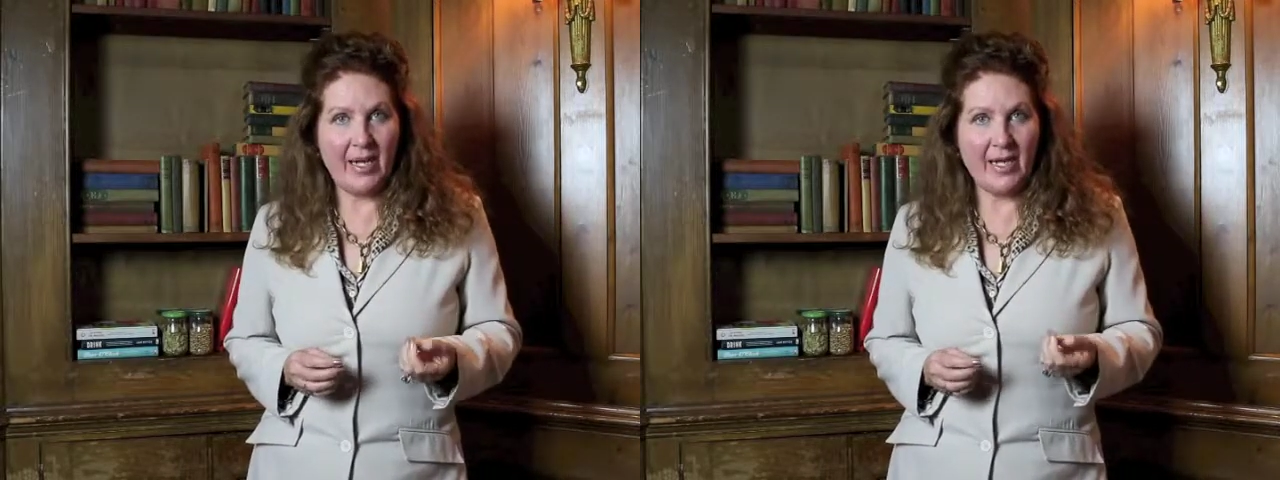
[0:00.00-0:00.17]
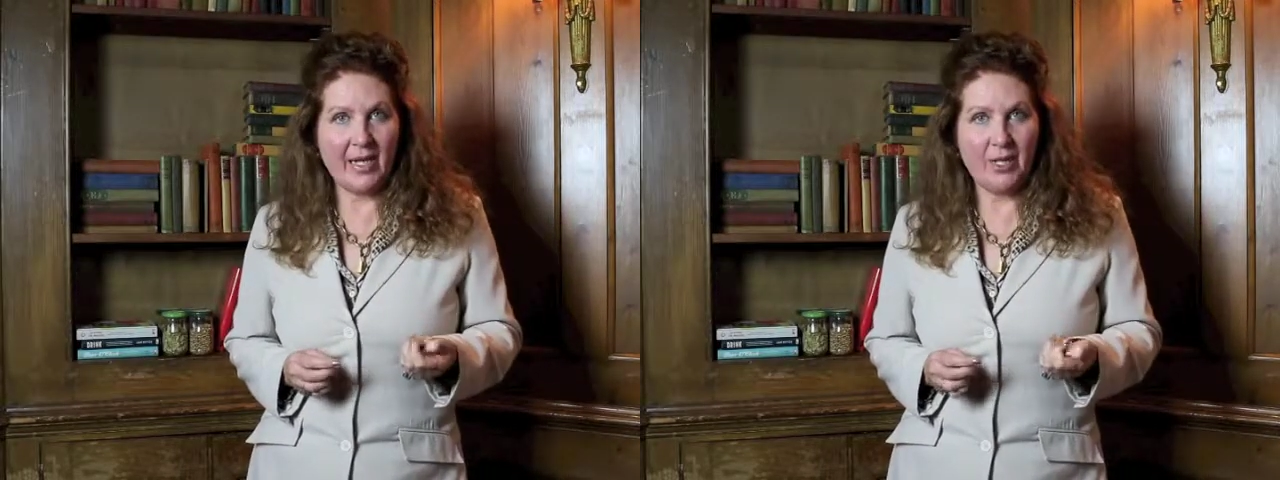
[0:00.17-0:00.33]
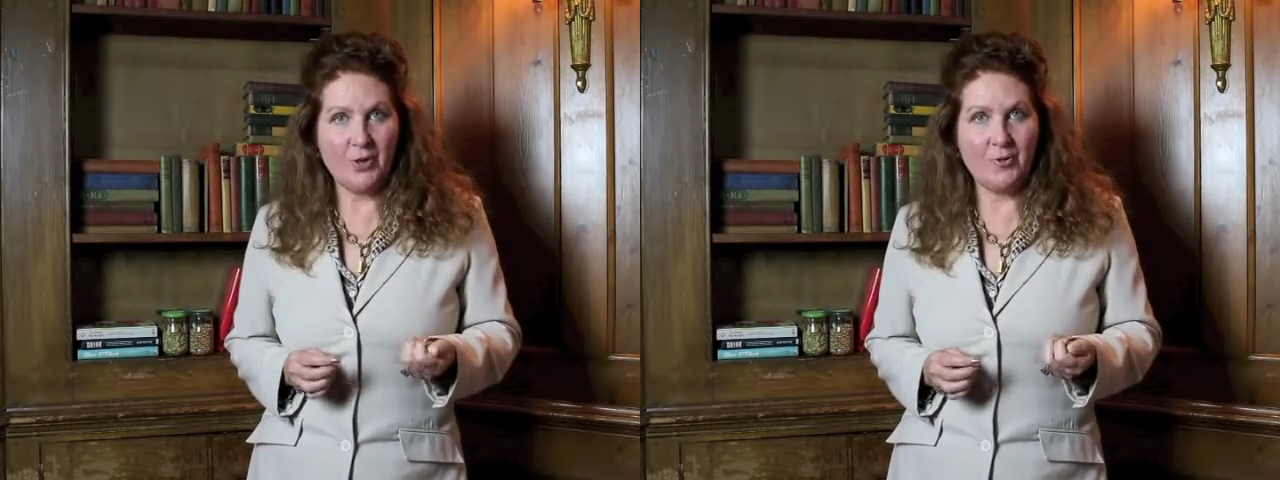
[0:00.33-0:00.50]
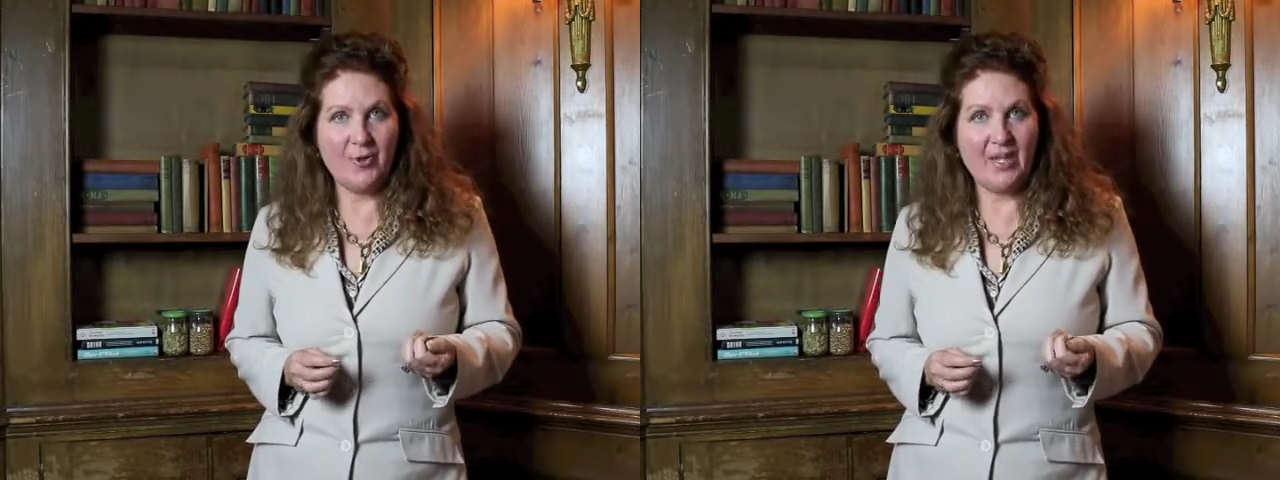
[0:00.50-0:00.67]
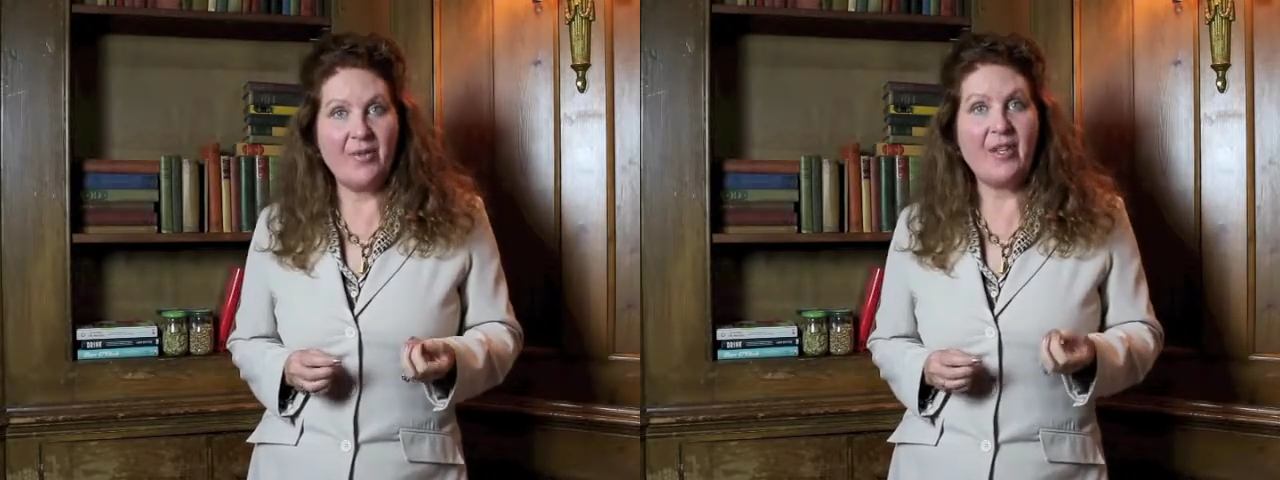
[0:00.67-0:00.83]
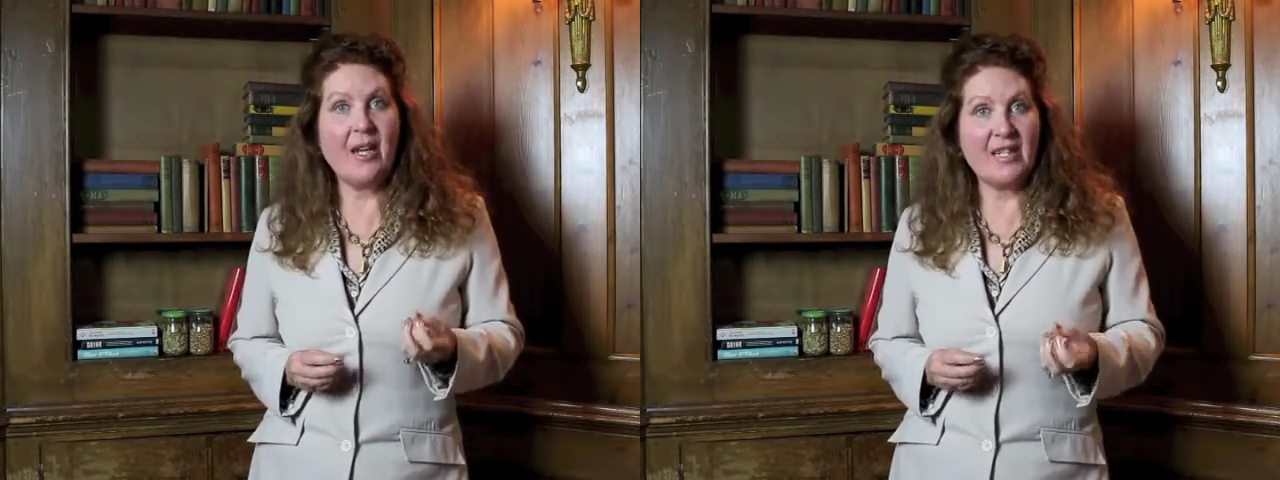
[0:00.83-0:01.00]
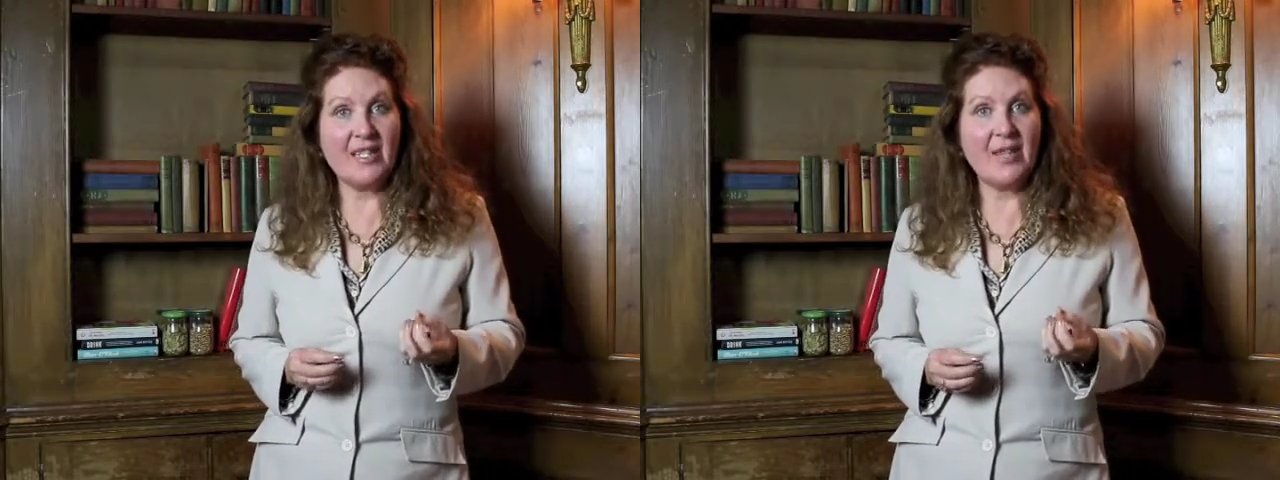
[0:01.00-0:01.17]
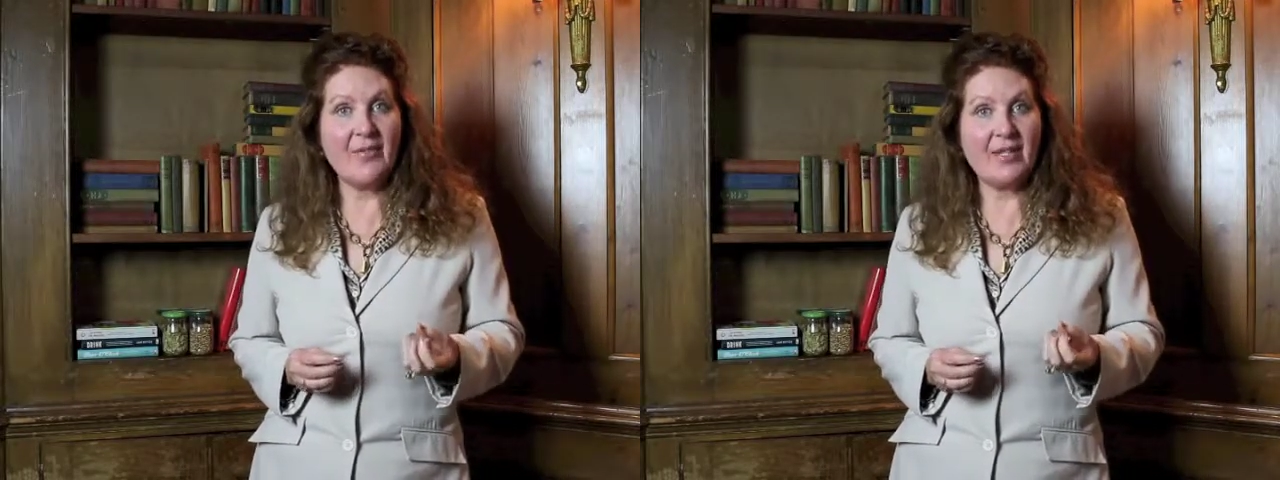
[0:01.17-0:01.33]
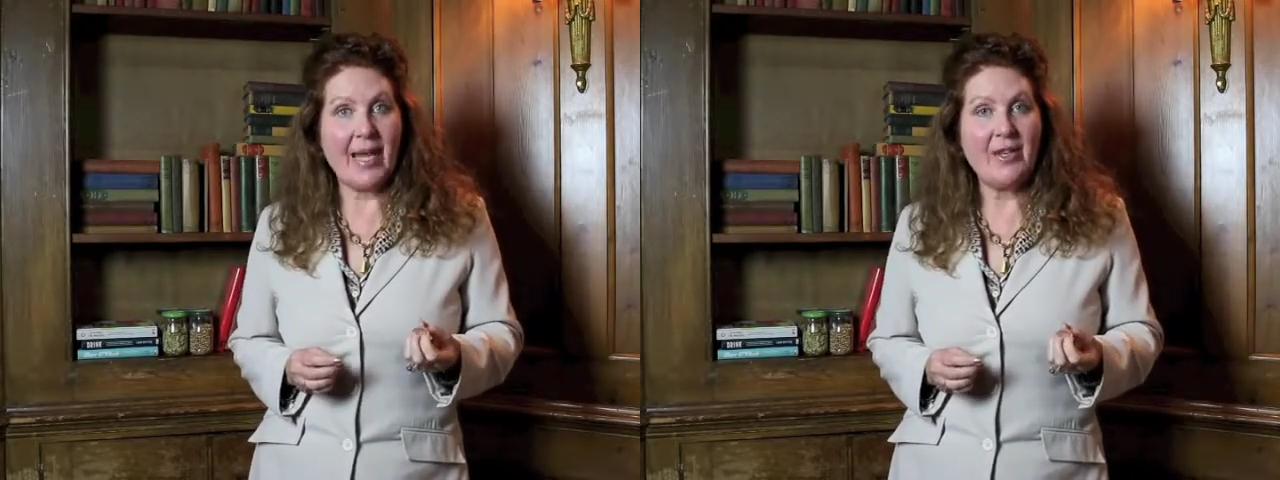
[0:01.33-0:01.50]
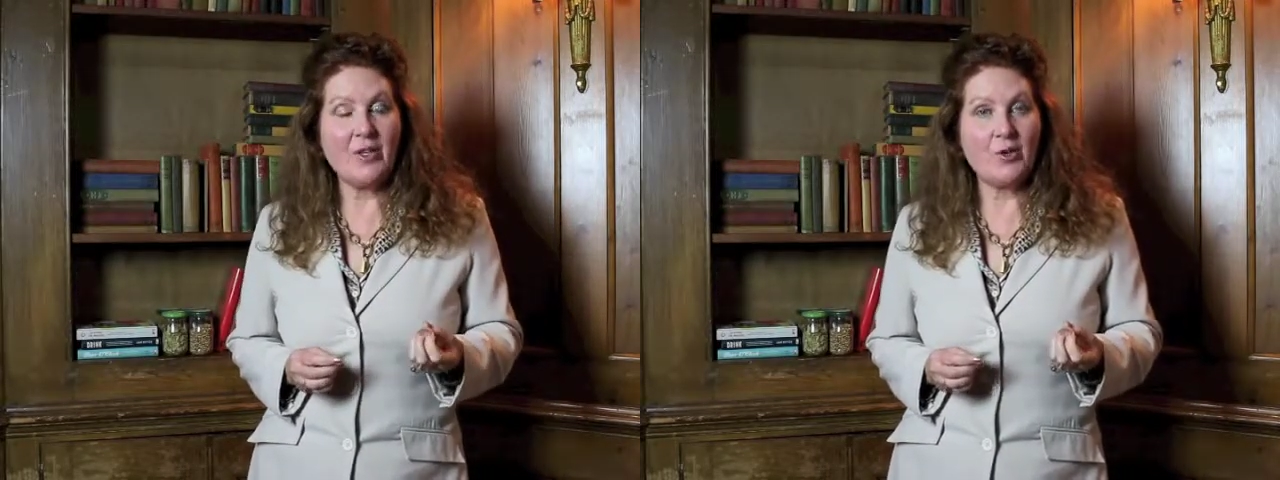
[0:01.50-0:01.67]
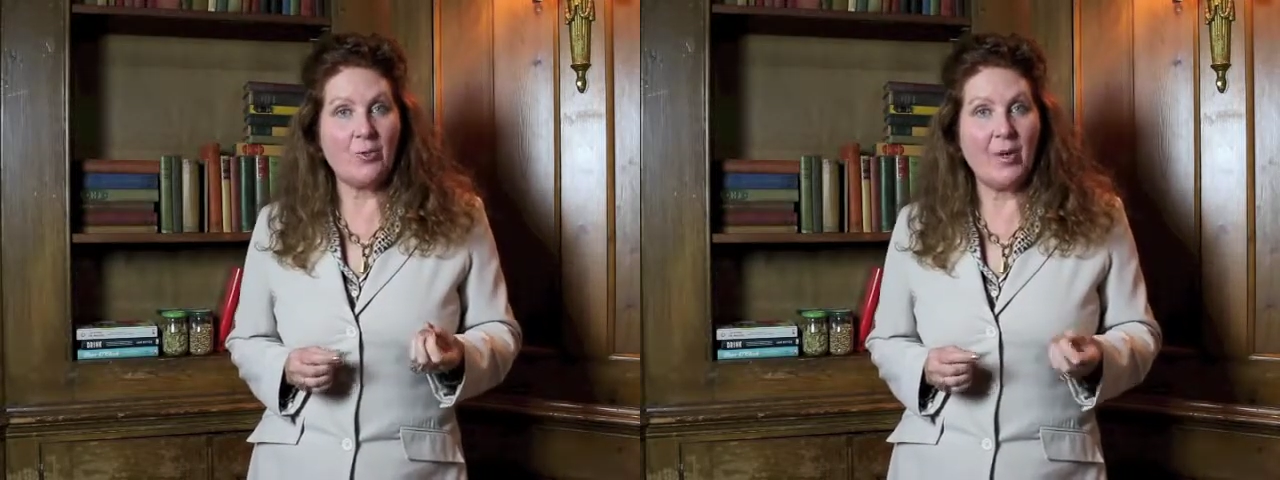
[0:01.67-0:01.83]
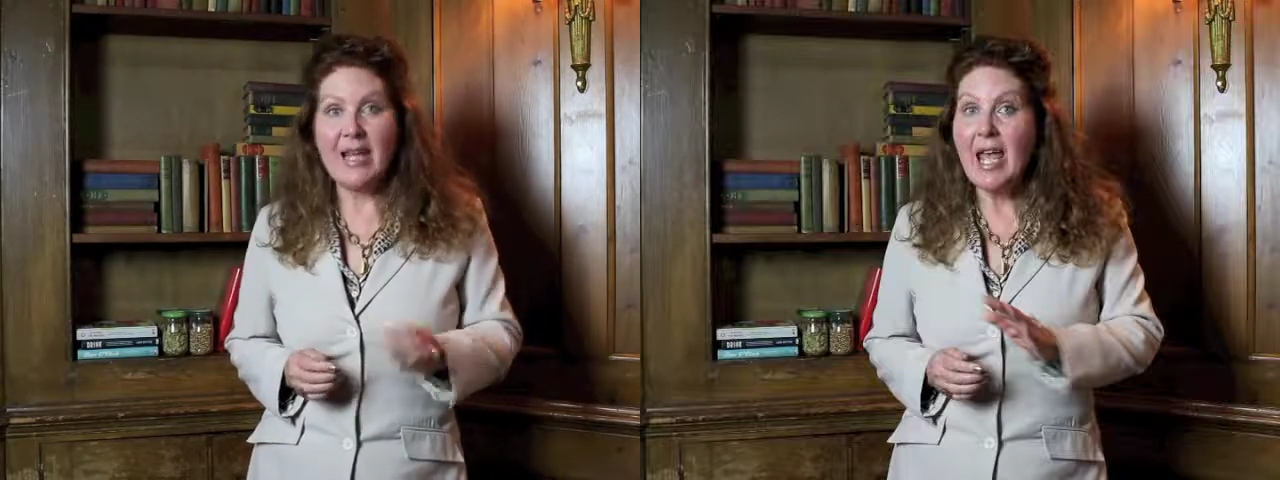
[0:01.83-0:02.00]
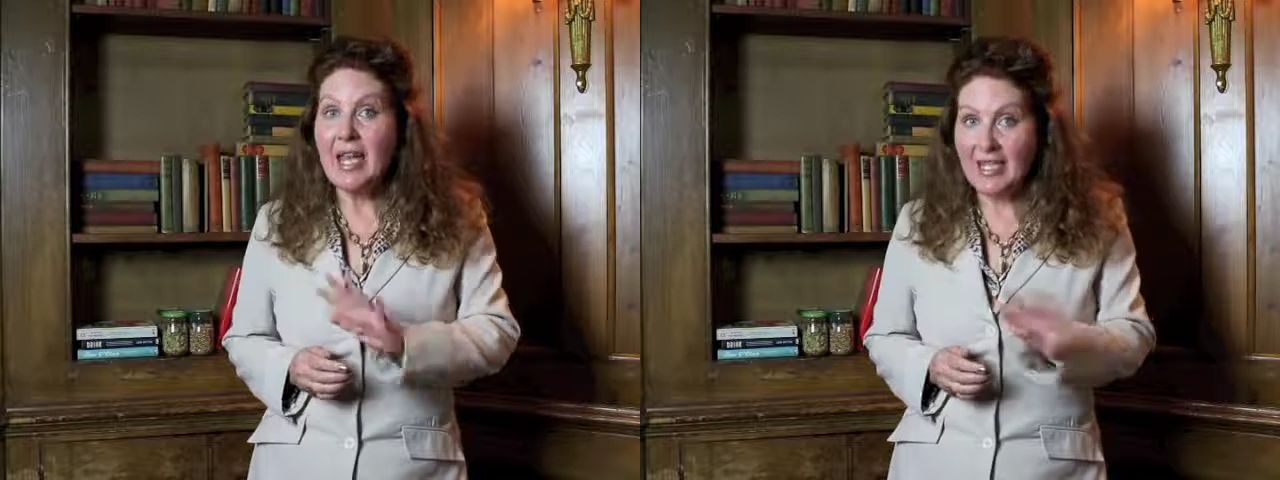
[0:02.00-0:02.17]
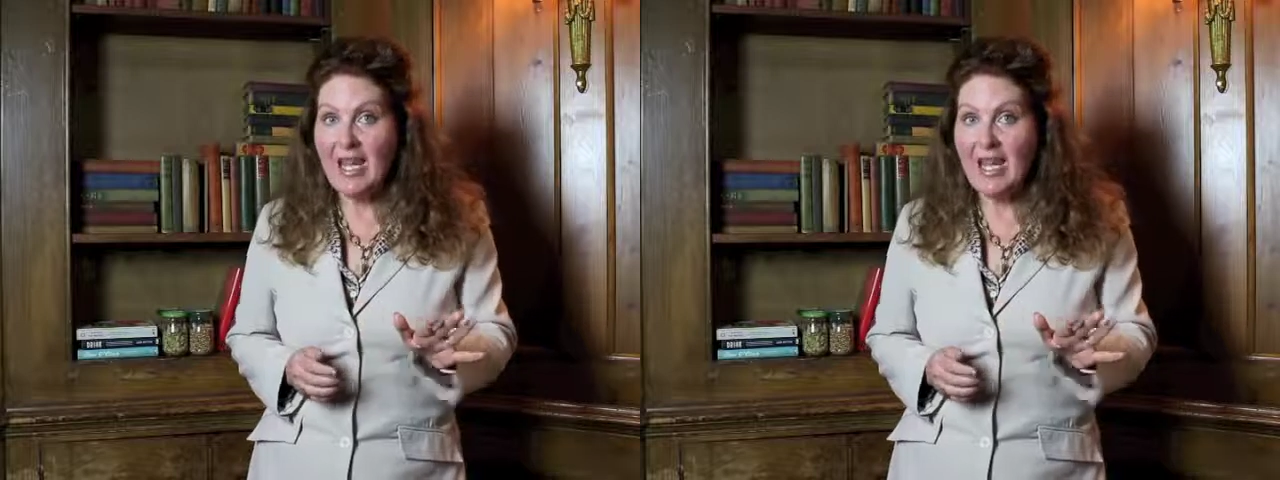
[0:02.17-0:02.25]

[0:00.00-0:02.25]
many countries in the 19th century,